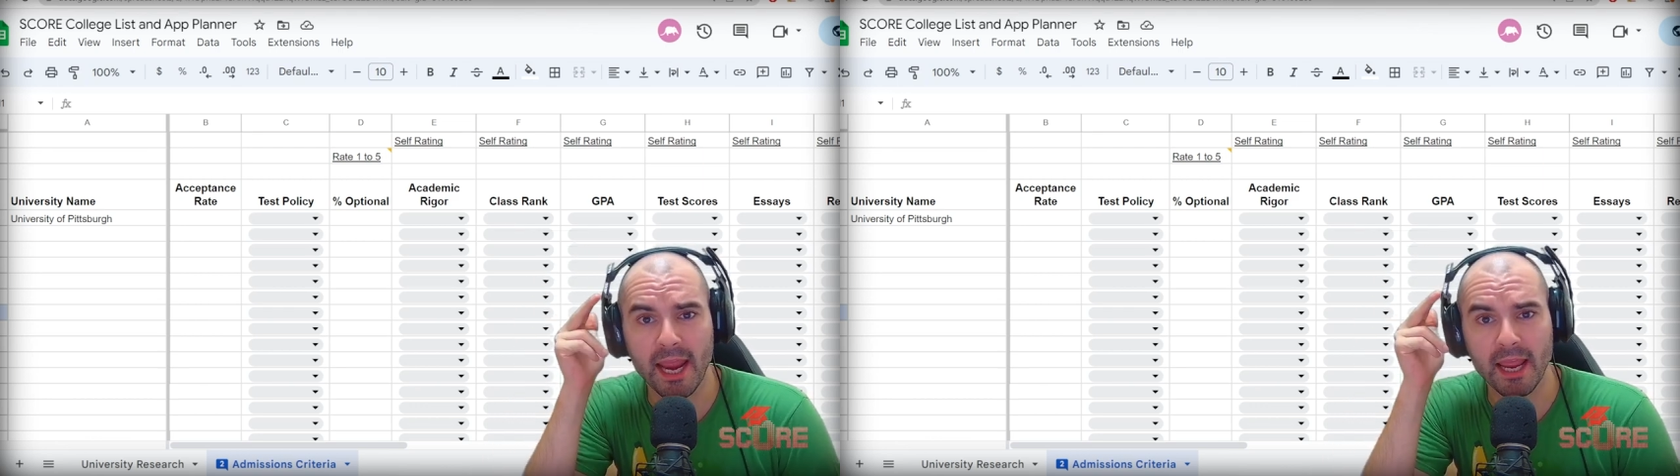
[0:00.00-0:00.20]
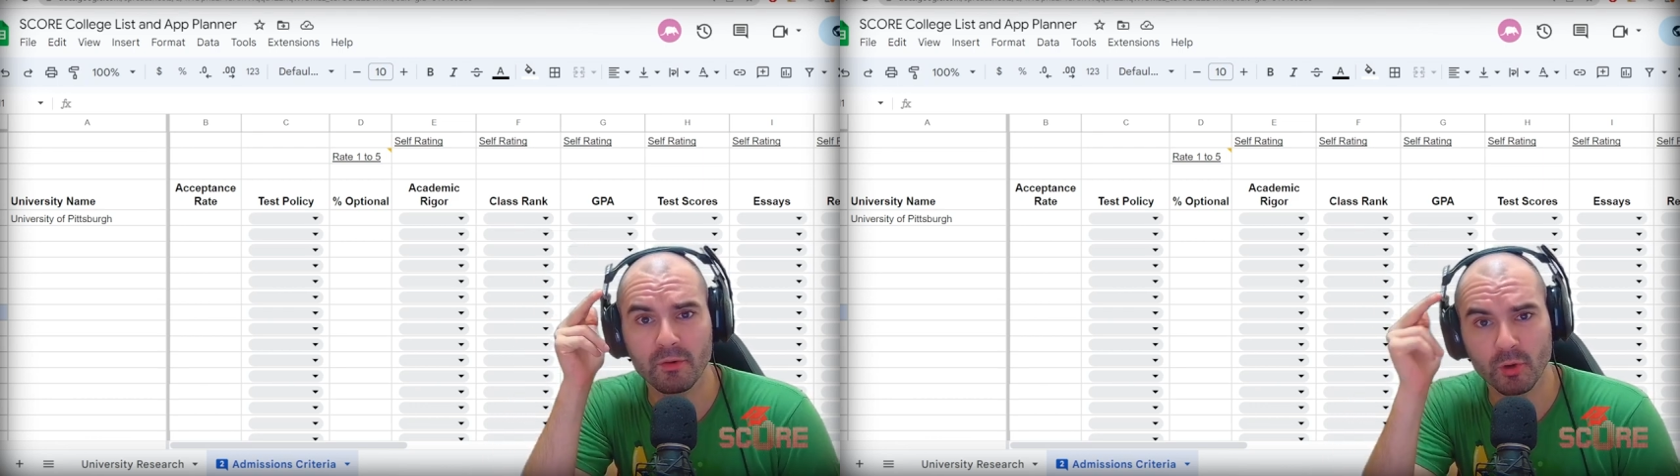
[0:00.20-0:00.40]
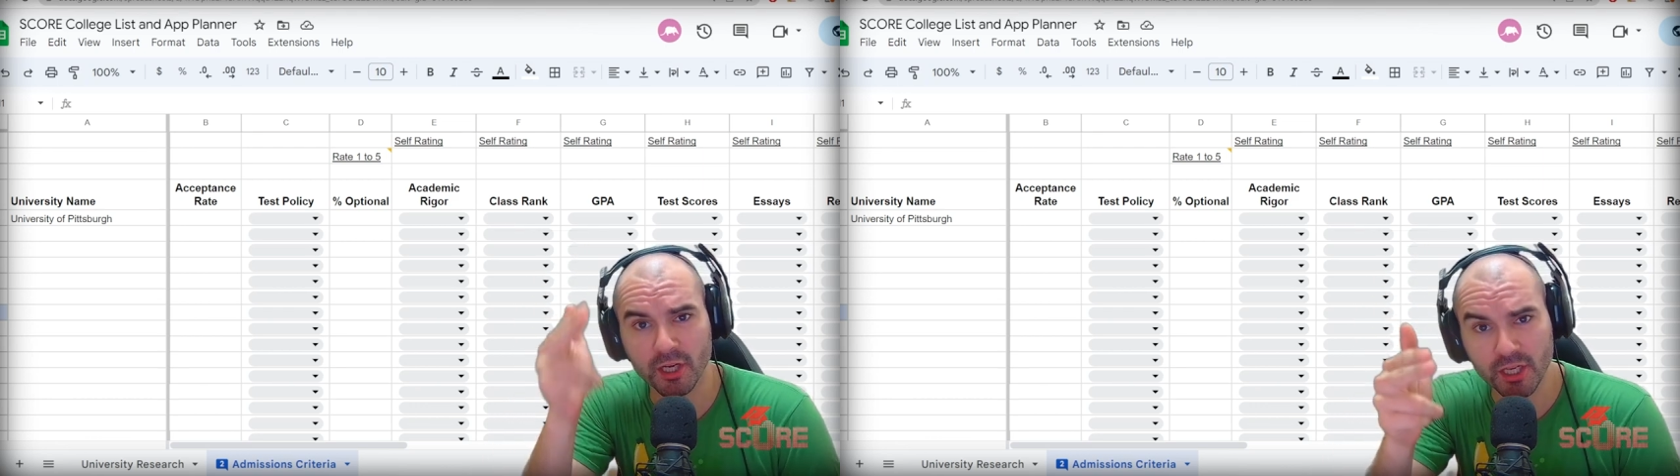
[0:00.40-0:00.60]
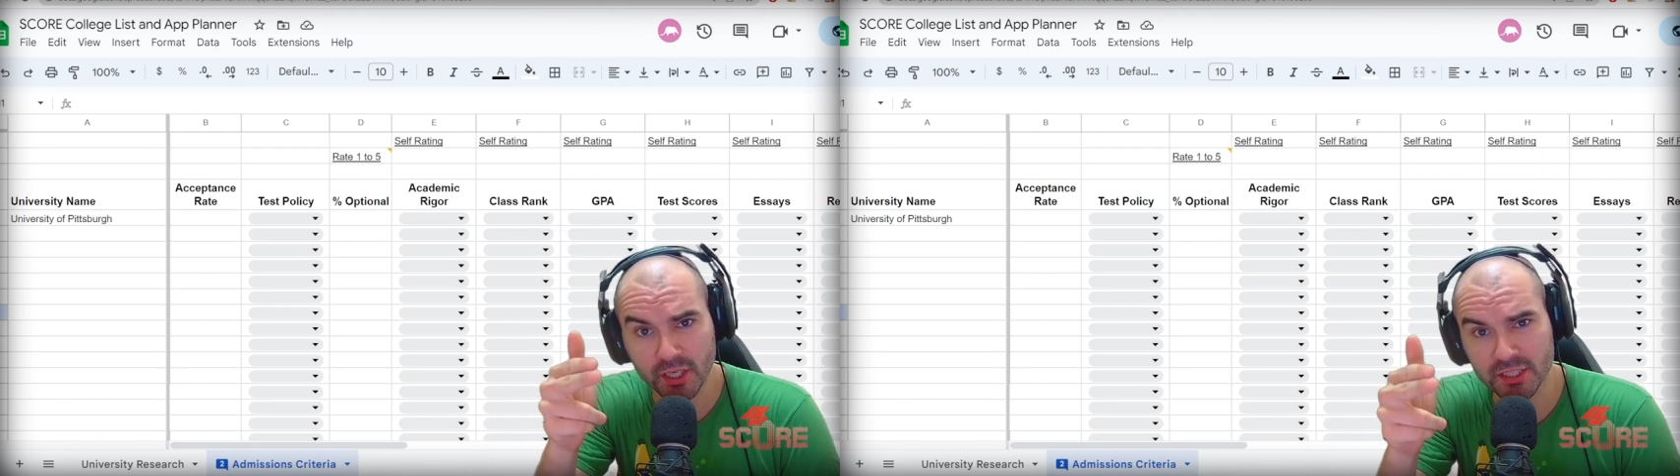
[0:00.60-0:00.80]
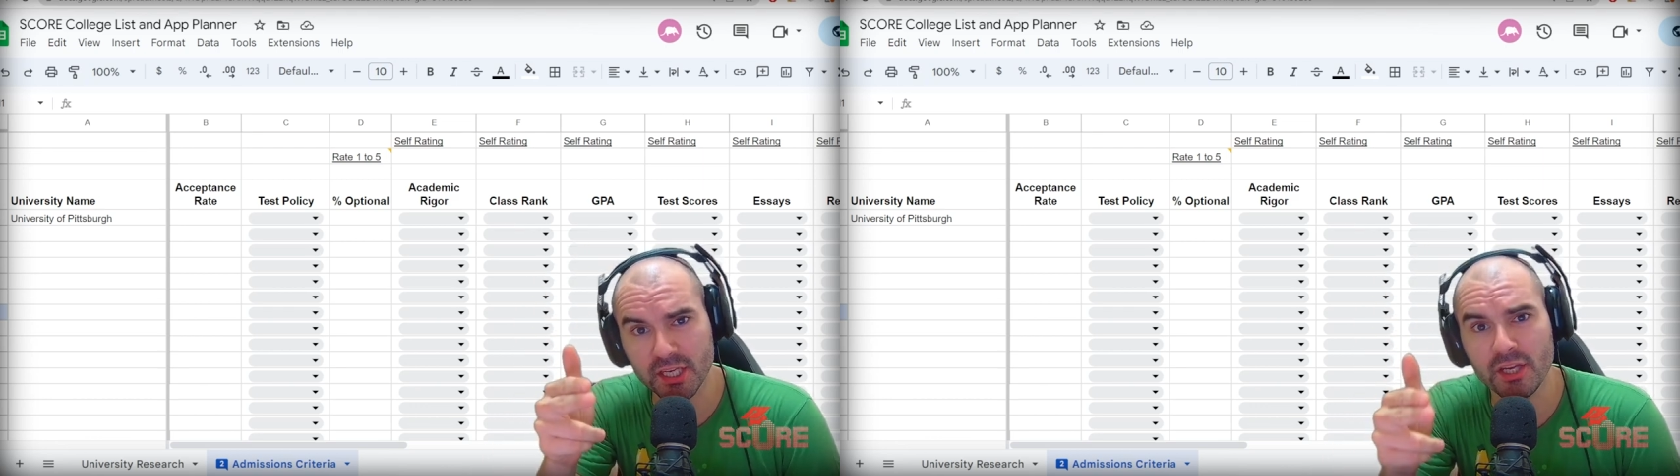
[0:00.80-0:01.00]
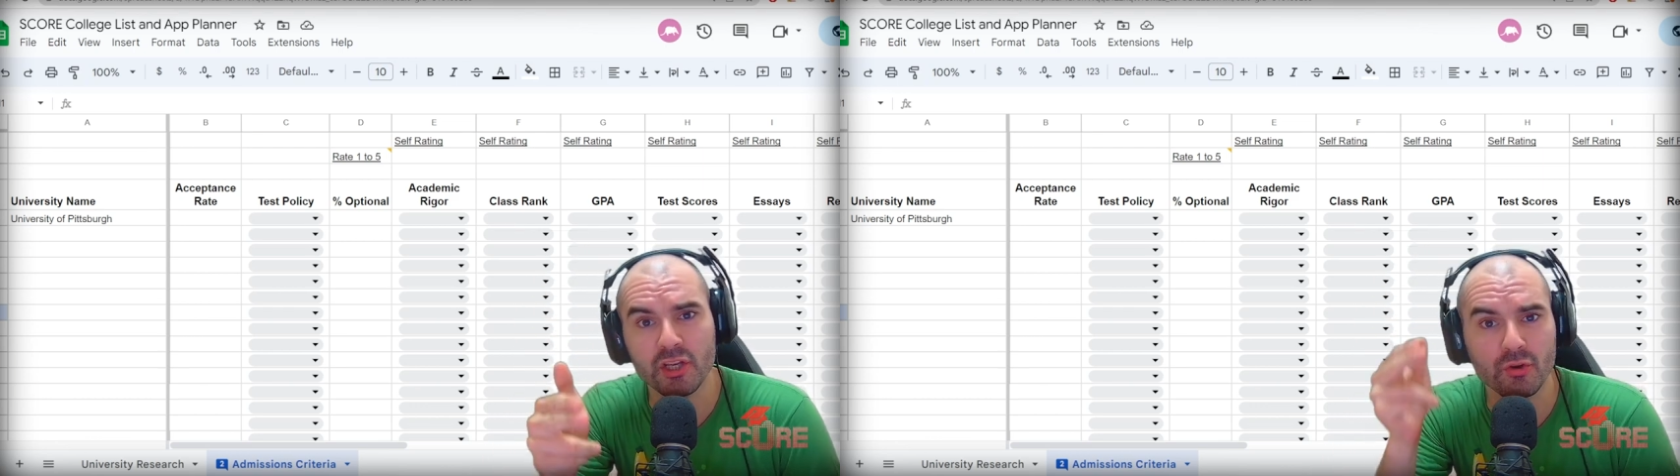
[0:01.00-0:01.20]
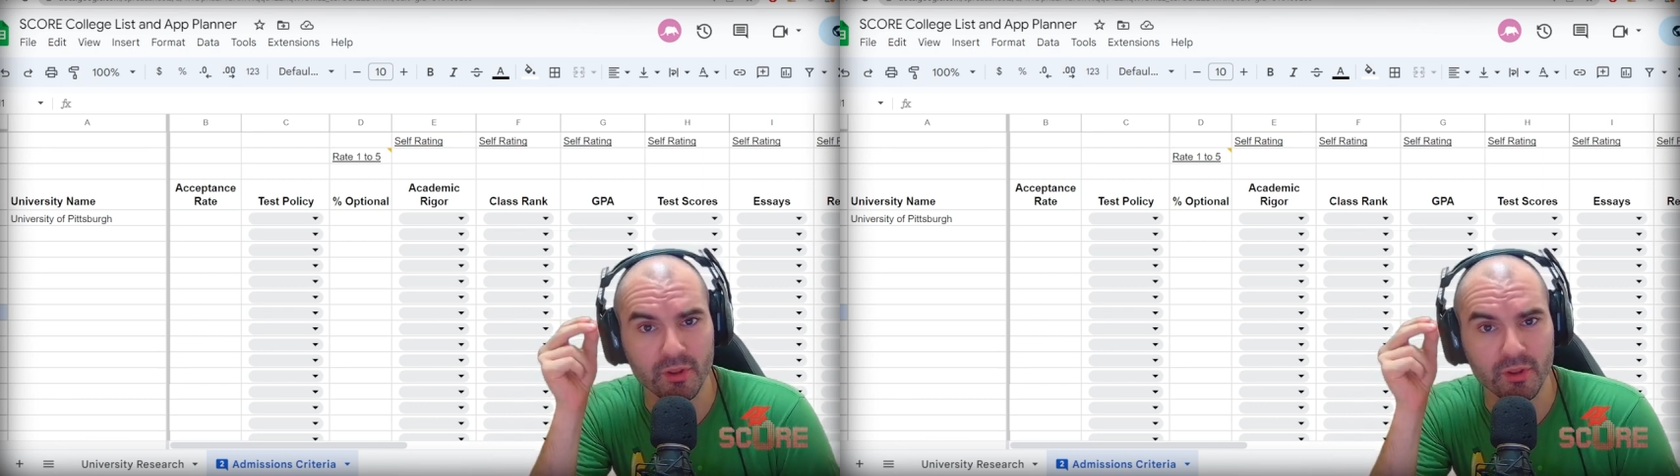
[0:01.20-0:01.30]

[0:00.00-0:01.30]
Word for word: and we're going to continue